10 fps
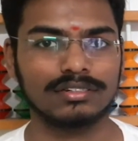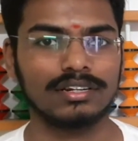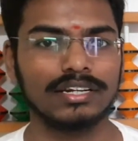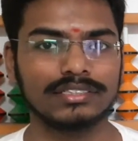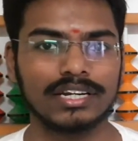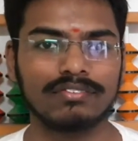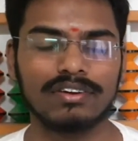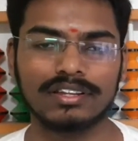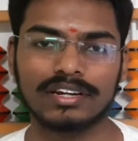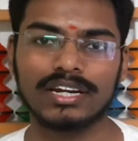Let's say
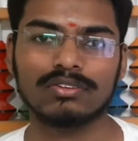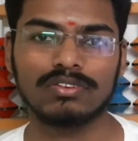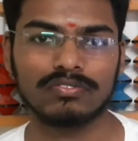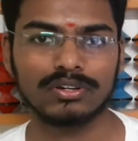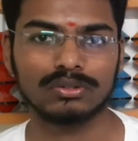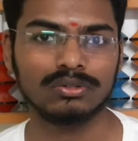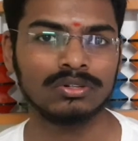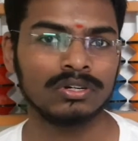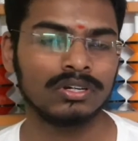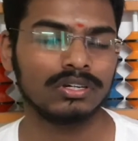23 into 52,
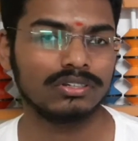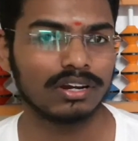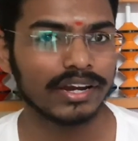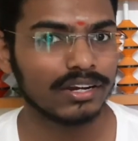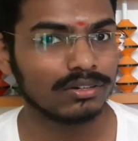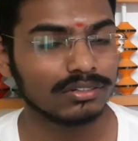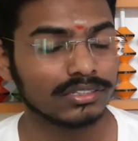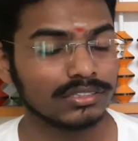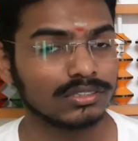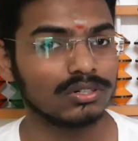your kid
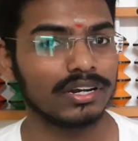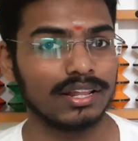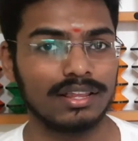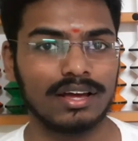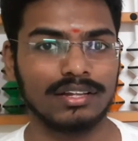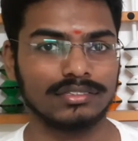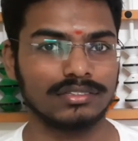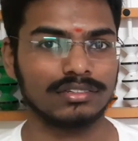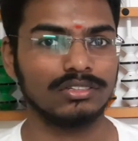should tell the answer.